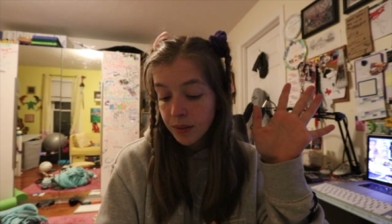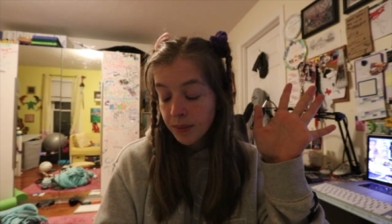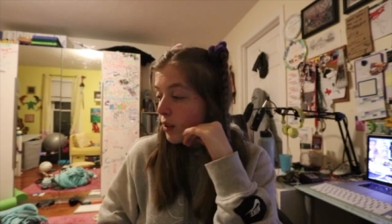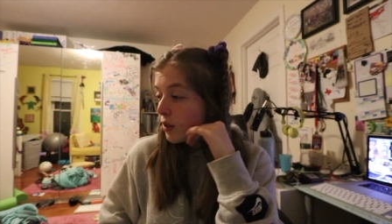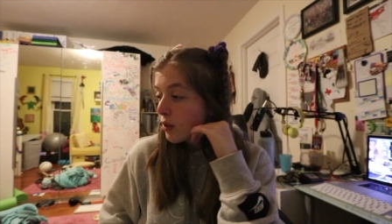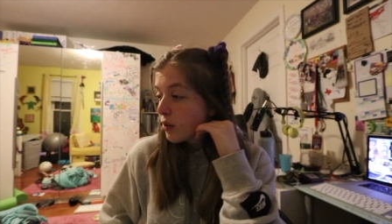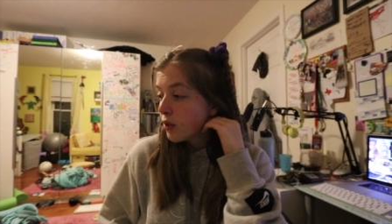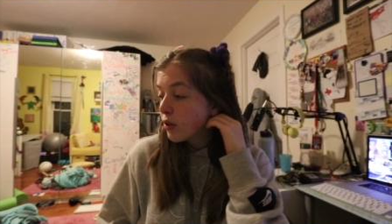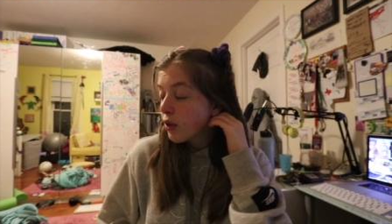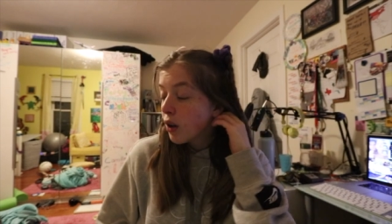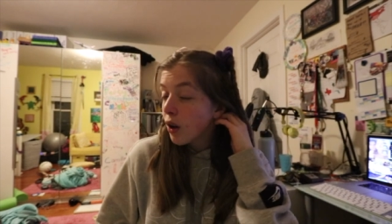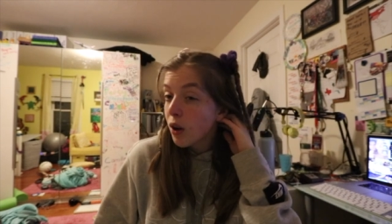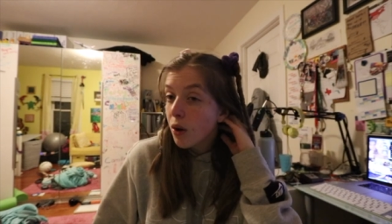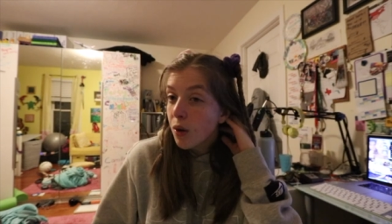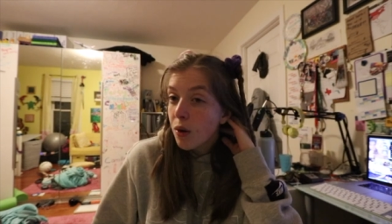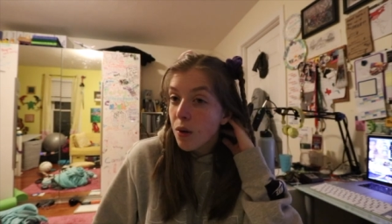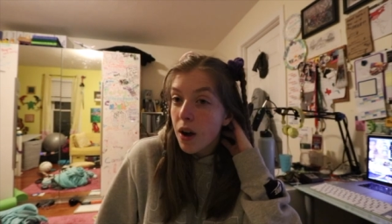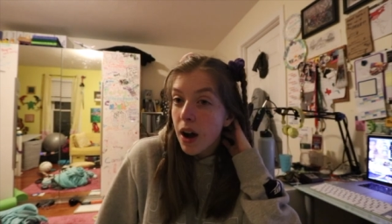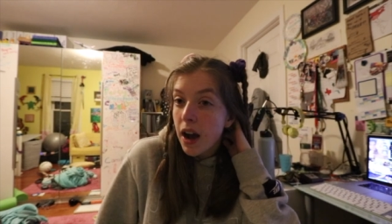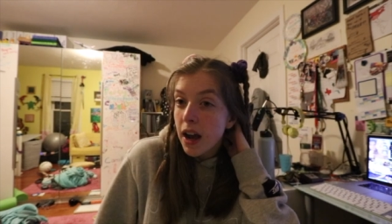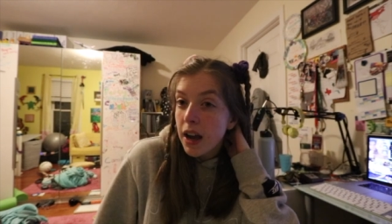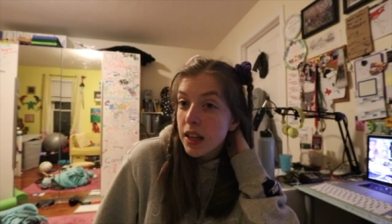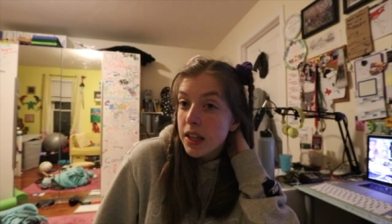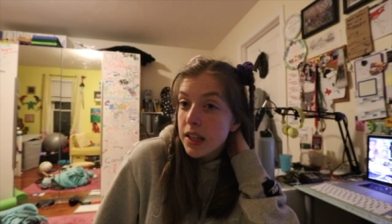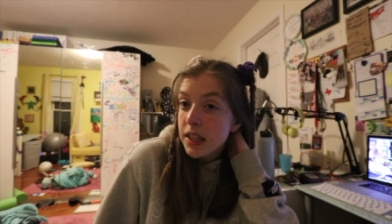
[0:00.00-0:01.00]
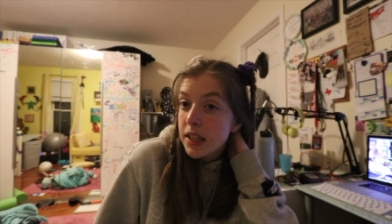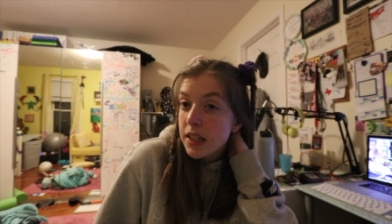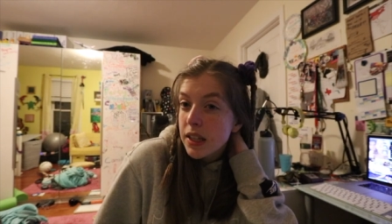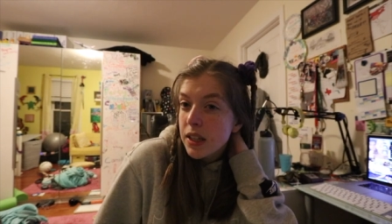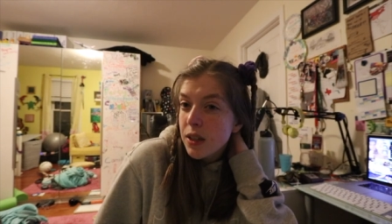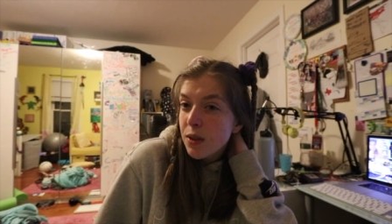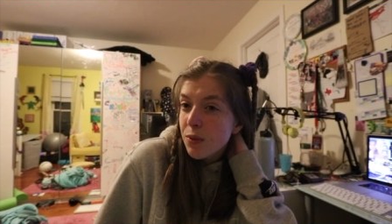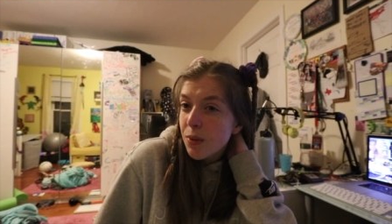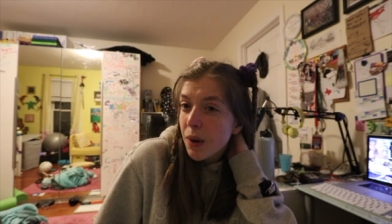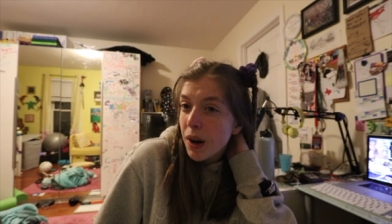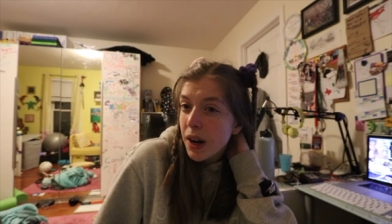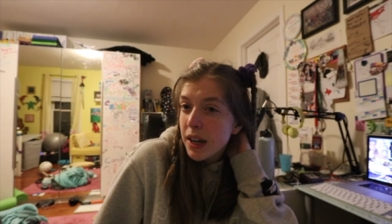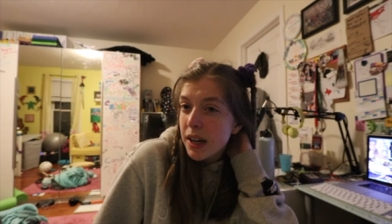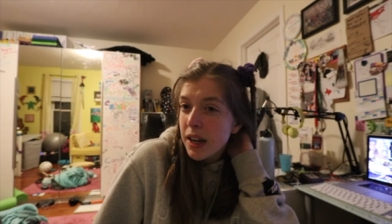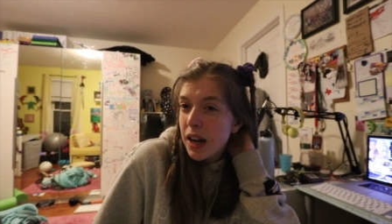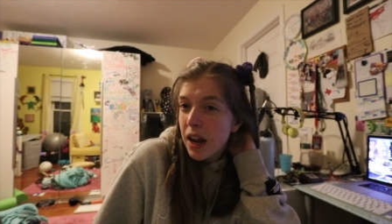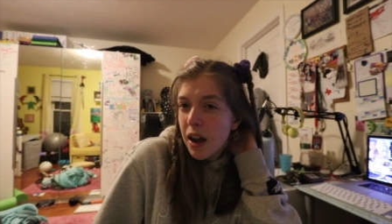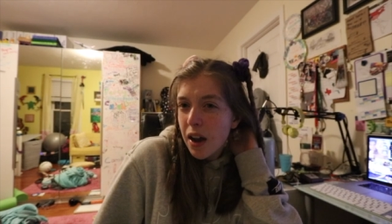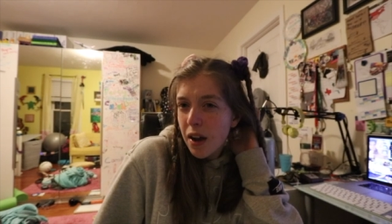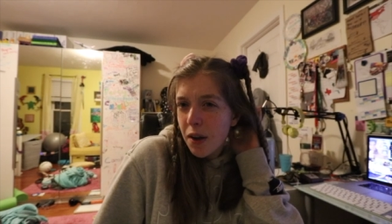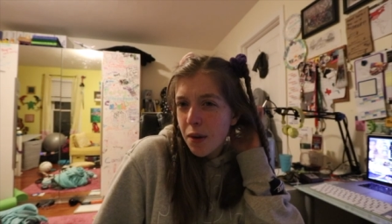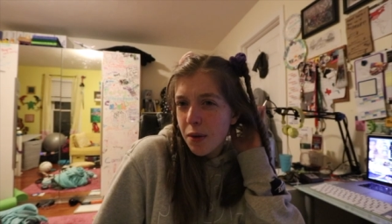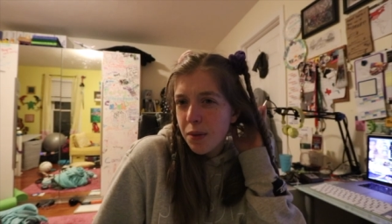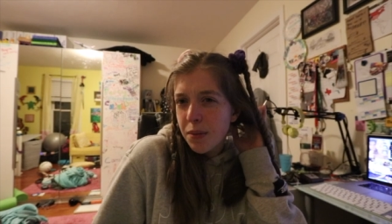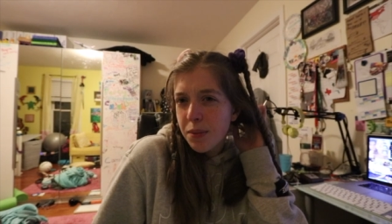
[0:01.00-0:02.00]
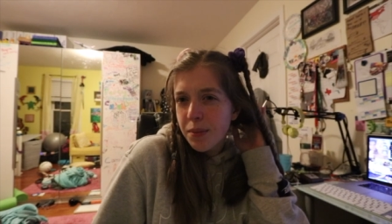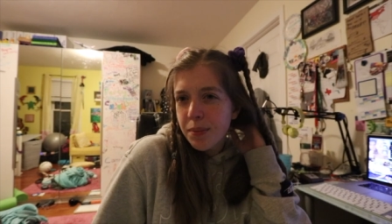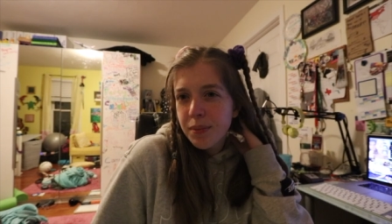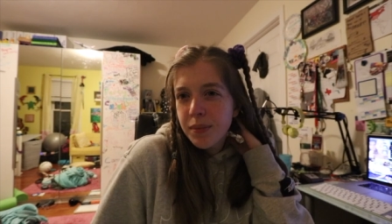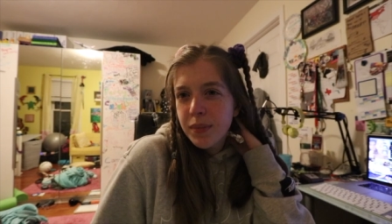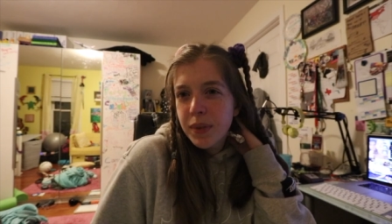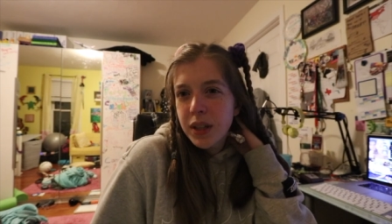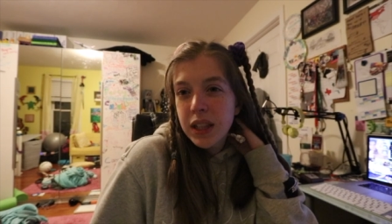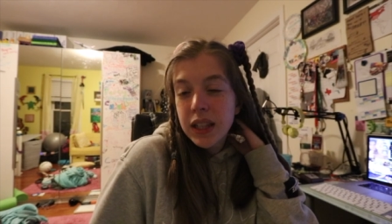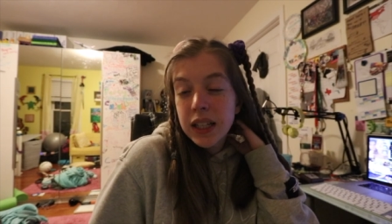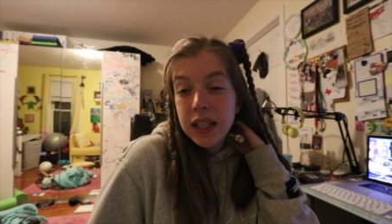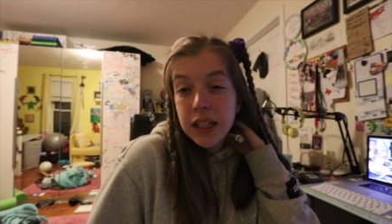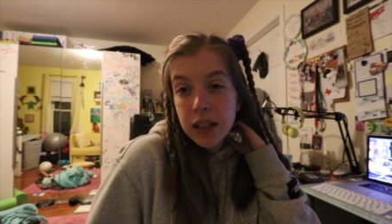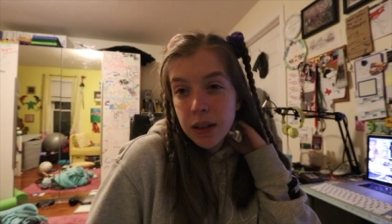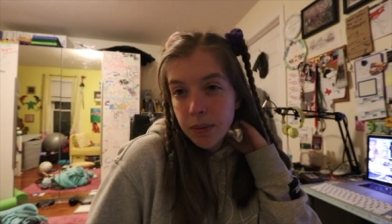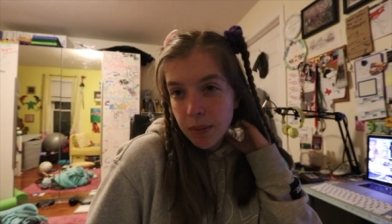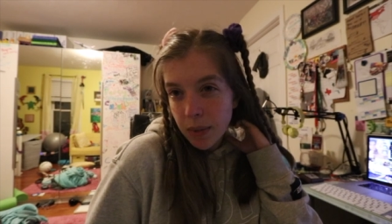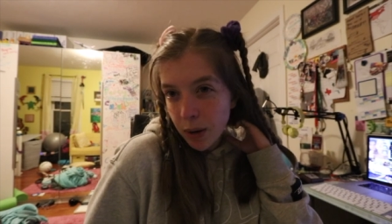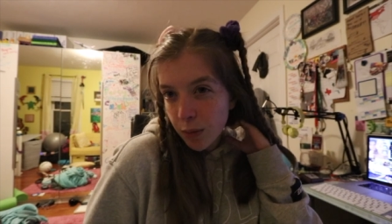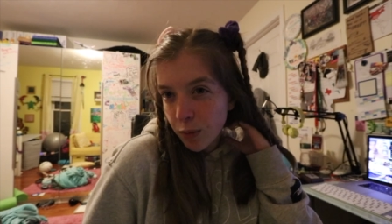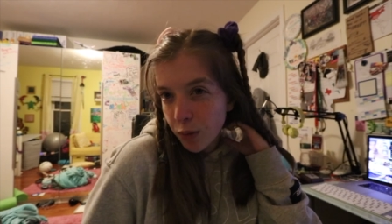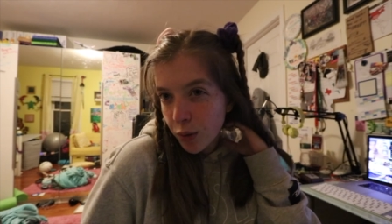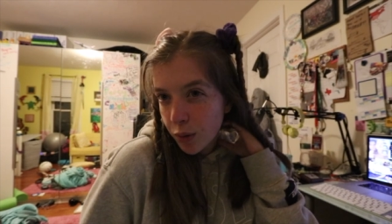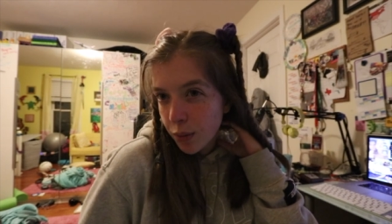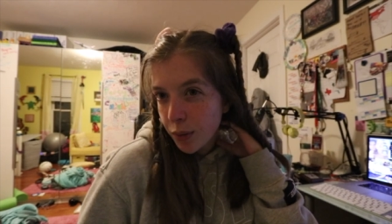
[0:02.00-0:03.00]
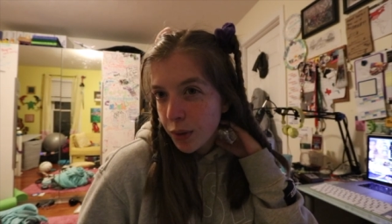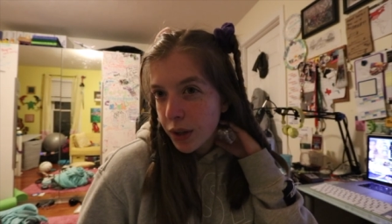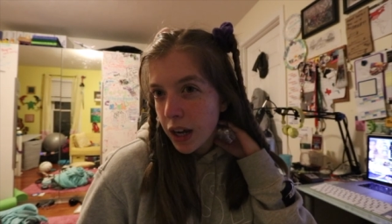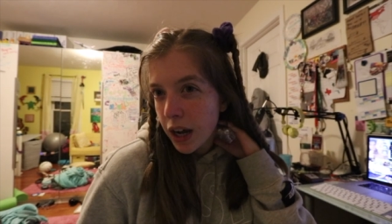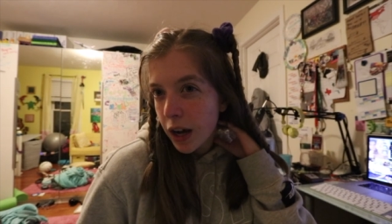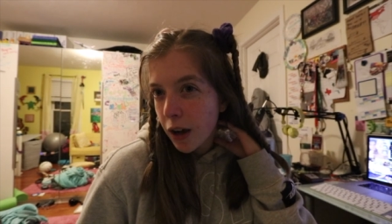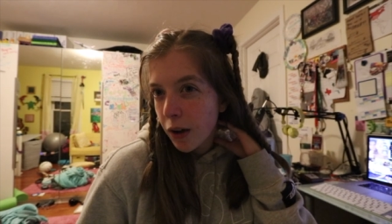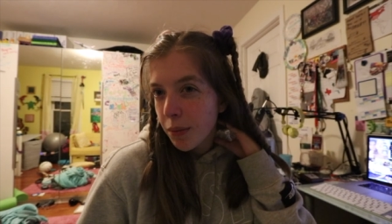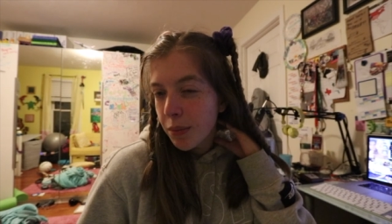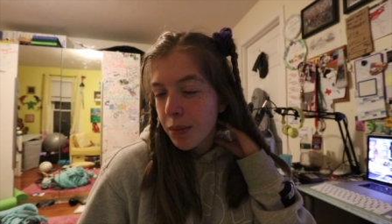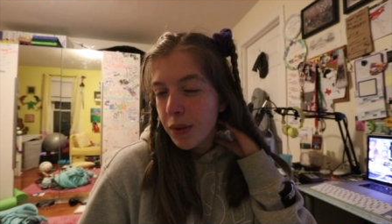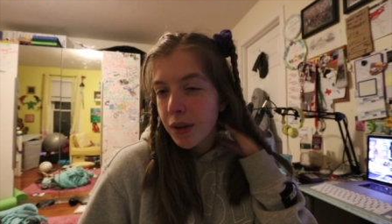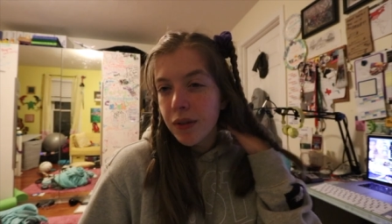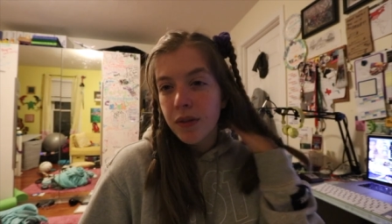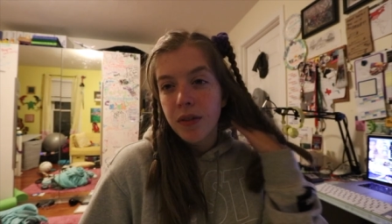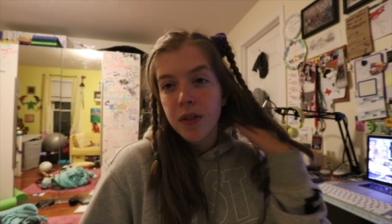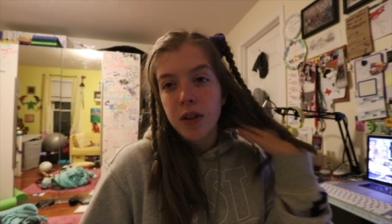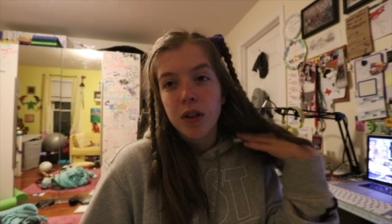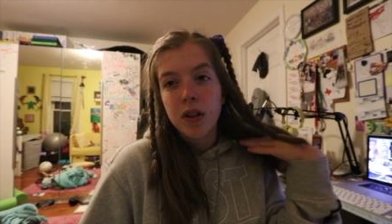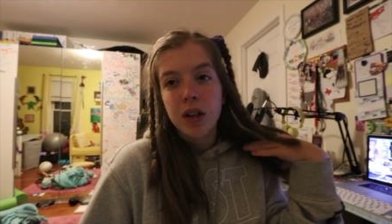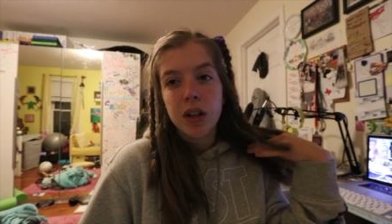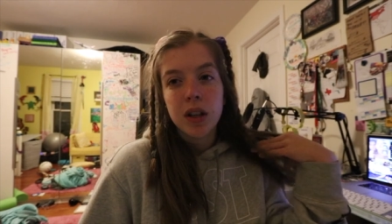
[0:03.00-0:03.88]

So I think right now cleaning my room would help me feel a